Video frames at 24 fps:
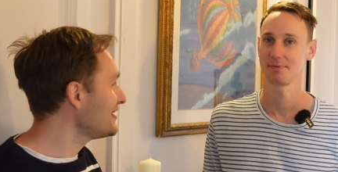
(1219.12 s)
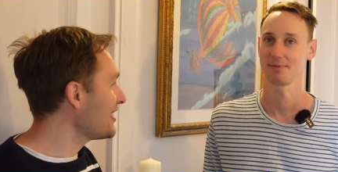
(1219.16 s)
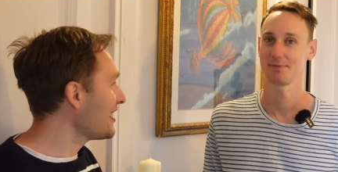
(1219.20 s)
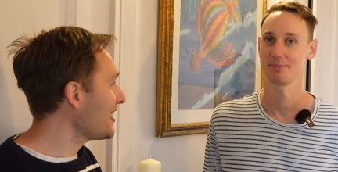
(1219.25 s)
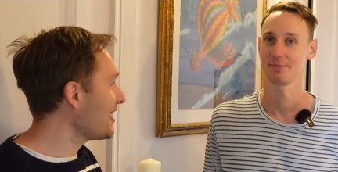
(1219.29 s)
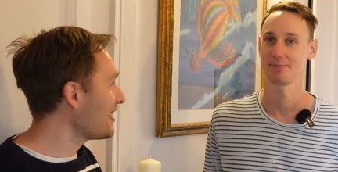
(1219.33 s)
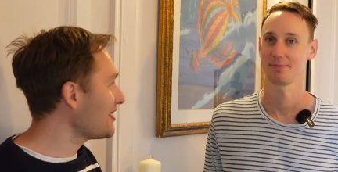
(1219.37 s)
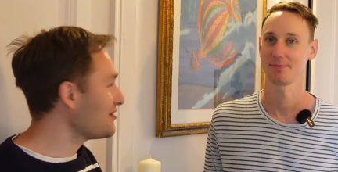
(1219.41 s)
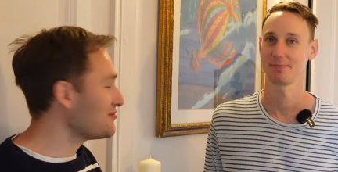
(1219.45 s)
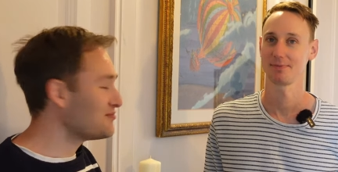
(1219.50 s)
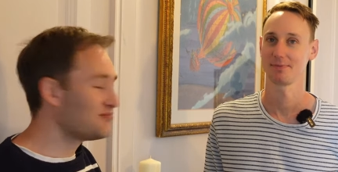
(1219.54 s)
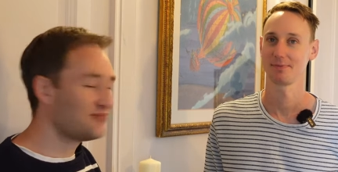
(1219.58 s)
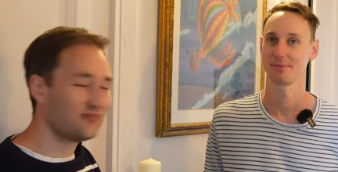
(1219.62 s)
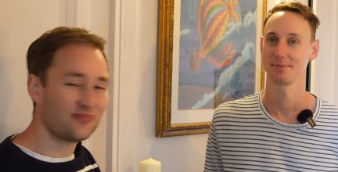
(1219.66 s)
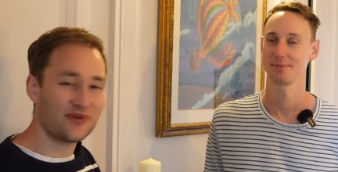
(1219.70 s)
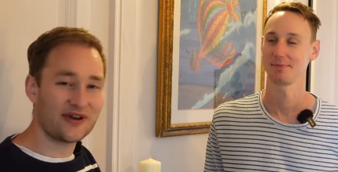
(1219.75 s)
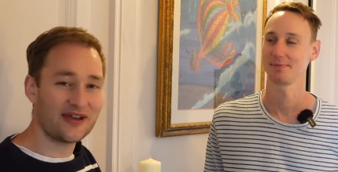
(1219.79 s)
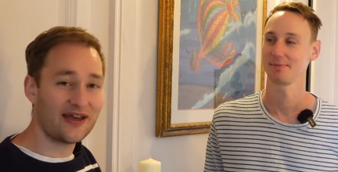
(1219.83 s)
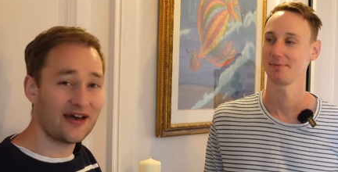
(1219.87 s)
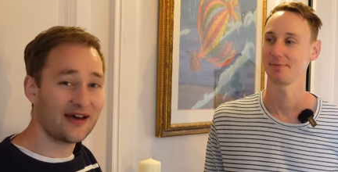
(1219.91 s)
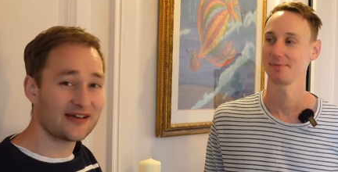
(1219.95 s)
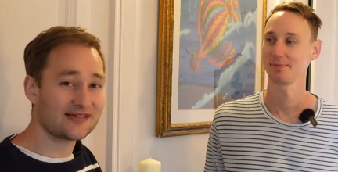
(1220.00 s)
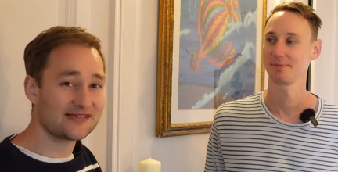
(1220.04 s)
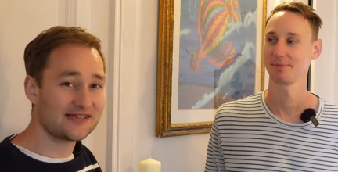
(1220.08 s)
Speaker 1: Um,
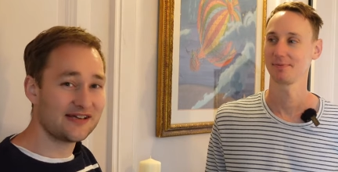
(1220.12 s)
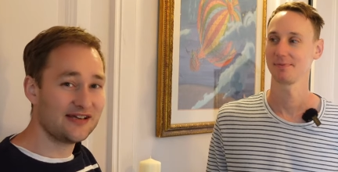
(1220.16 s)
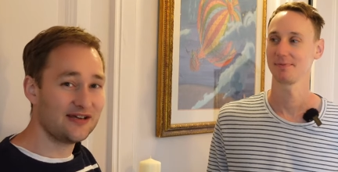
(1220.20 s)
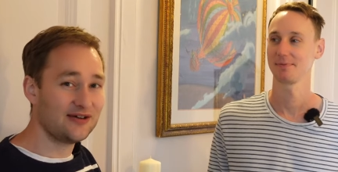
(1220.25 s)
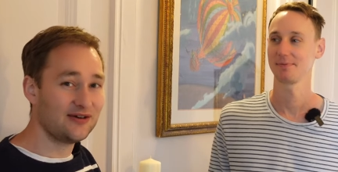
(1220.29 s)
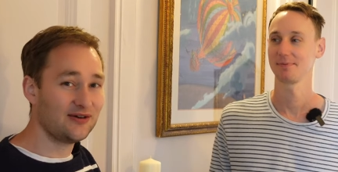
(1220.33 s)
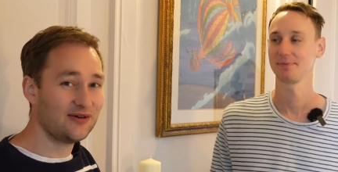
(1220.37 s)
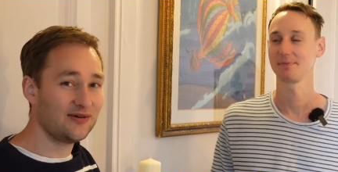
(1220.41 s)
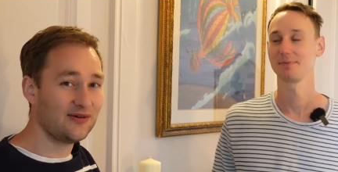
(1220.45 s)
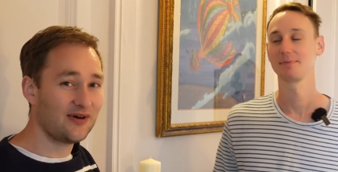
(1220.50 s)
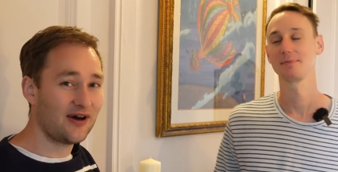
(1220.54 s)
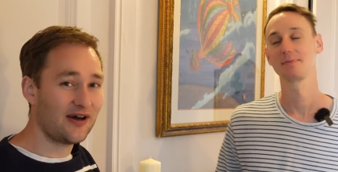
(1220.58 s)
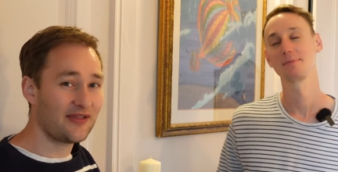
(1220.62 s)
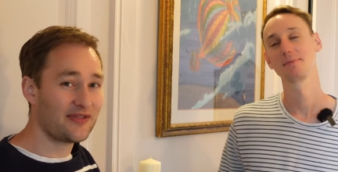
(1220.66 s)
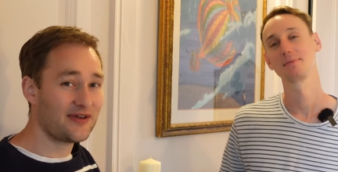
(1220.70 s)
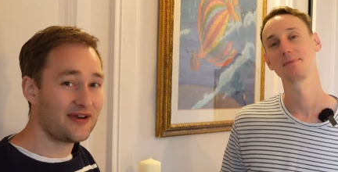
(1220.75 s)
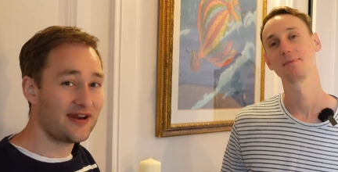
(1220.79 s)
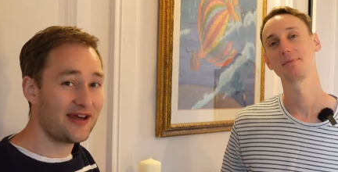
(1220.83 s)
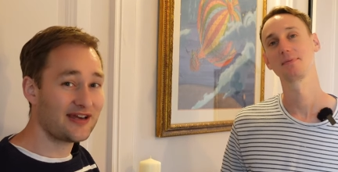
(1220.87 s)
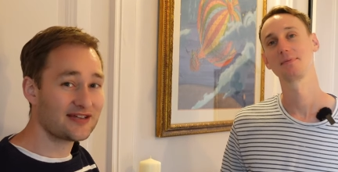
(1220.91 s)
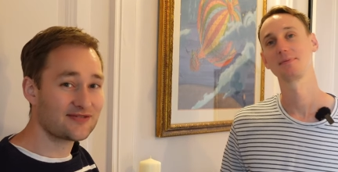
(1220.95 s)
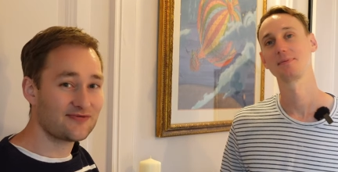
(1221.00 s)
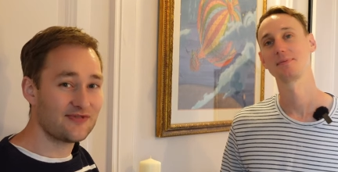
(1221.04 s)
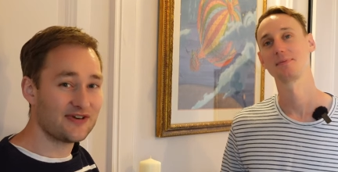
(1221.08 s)
but yeah, see you at the
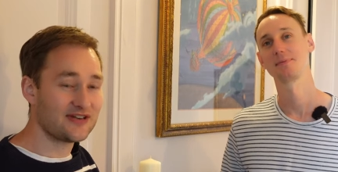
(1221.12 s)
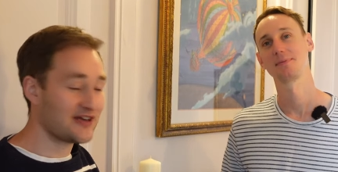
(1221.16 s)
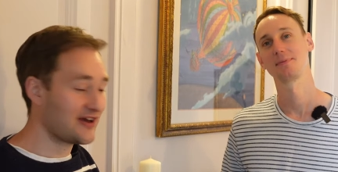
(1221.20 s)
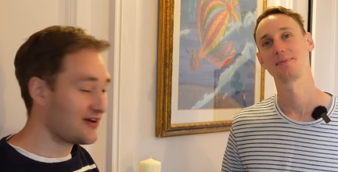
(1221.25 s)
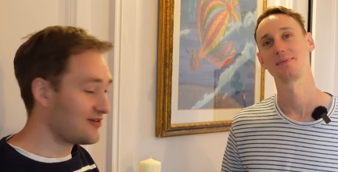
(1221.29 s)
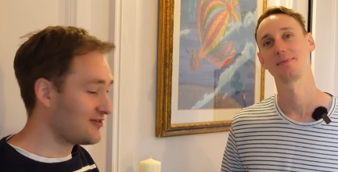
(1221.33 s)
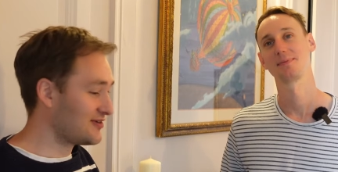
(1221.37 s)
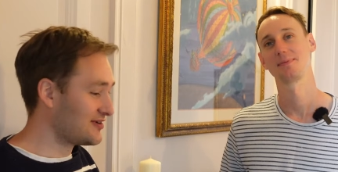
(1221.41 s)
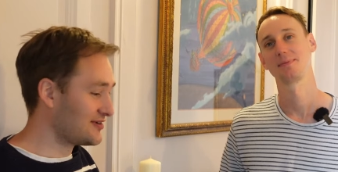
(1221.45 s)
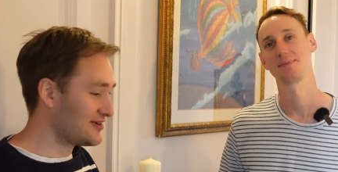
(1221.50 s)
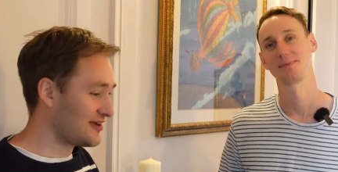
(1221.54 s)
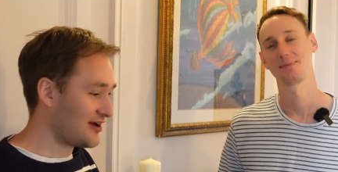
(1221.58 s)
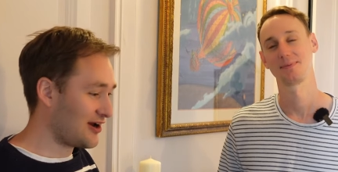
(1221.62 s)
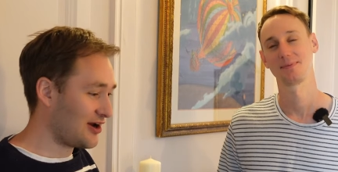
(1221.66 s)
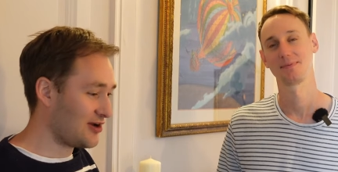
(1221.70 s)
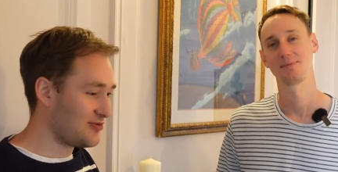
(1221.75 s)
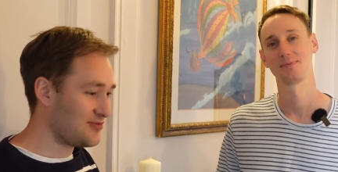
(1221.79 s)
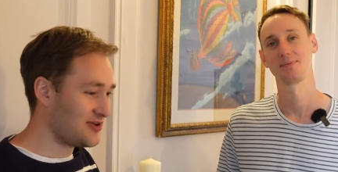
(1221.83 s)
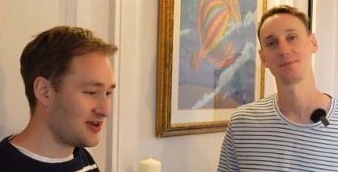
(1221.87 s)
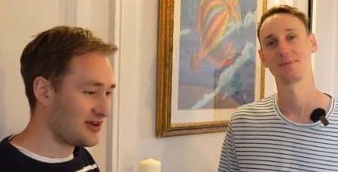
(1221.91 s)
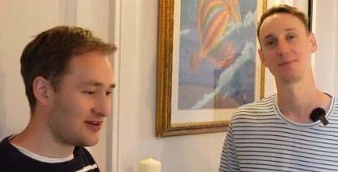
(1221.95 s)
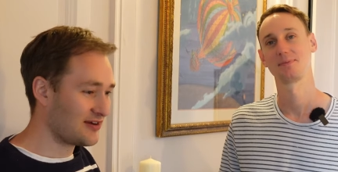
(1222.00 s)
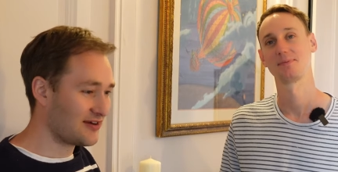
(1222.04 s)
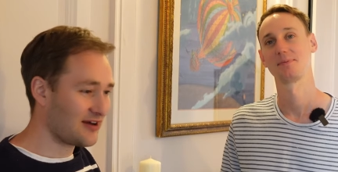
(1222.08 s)
next video and
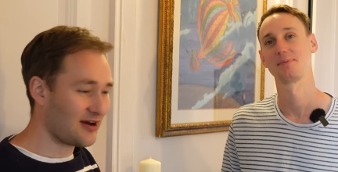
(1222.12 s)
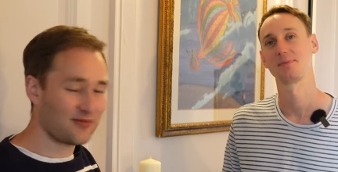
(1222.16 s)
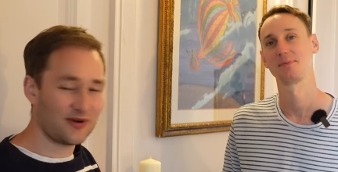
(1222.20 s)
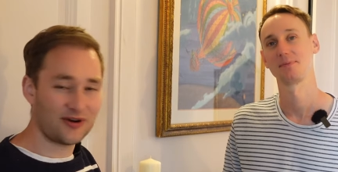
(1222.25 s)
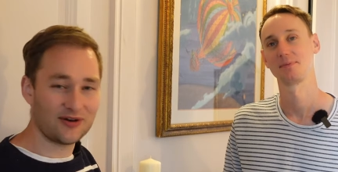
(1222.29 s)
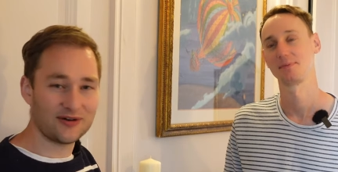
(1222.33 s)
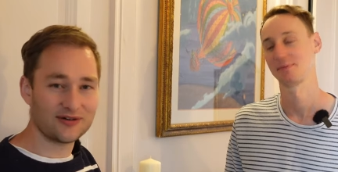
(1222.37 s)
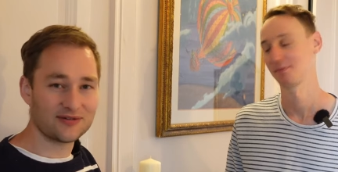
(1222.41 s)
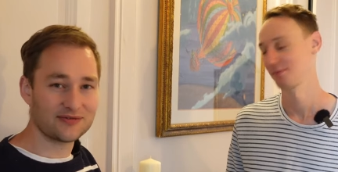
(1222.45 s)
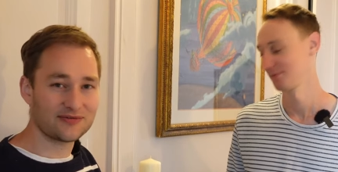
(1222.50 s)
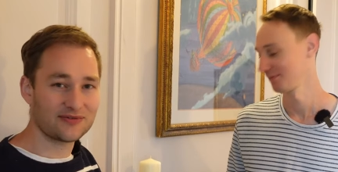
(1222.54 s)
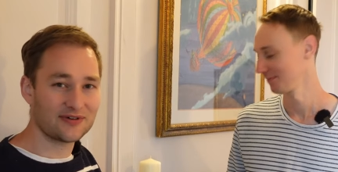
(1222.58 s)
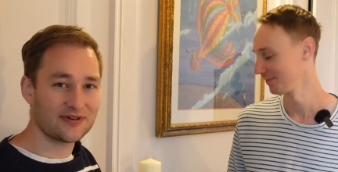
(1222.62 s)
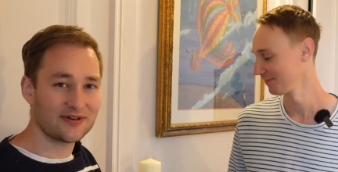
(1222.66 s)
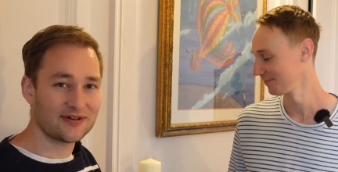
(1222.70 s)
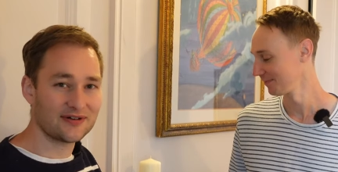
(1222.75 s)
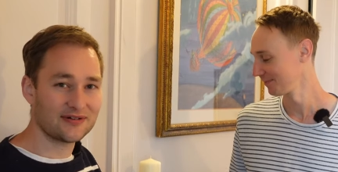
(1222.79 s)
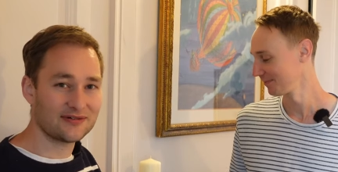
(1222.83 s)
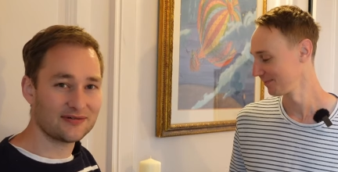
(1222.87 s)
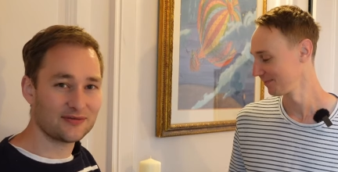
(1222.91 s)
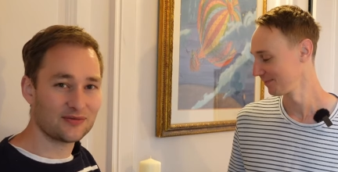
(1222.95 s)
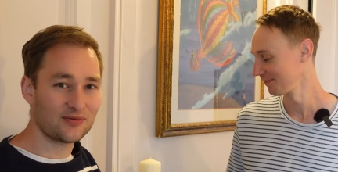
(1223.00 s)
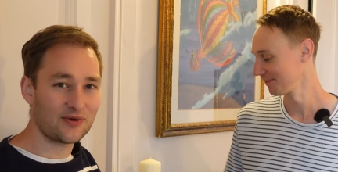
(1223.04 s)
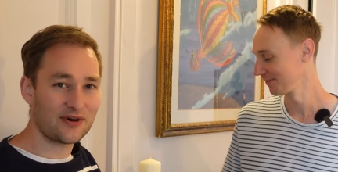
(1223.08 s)
hope you can come along for